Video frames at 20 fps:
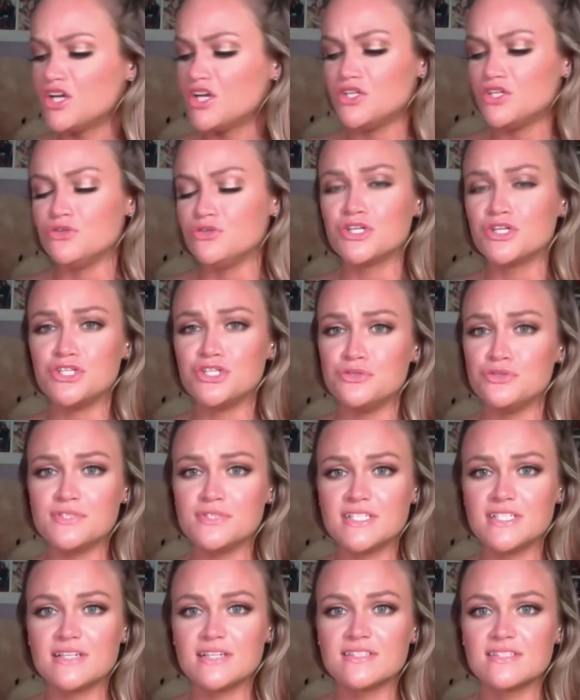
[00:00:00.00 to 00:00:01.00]
you could use
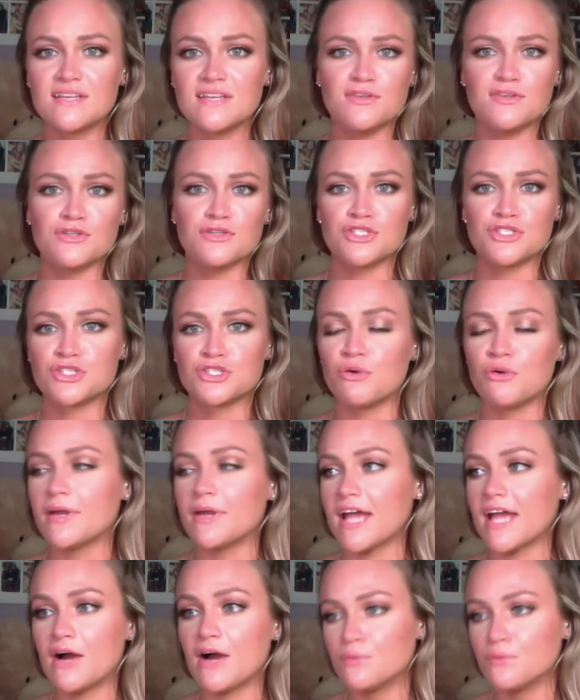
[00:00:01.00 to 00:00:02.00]
this if you're just
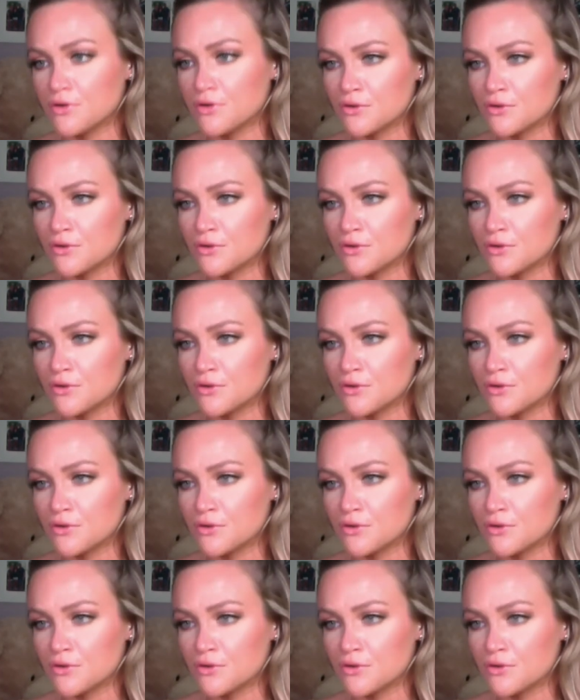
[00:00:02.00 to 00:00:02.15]
going out real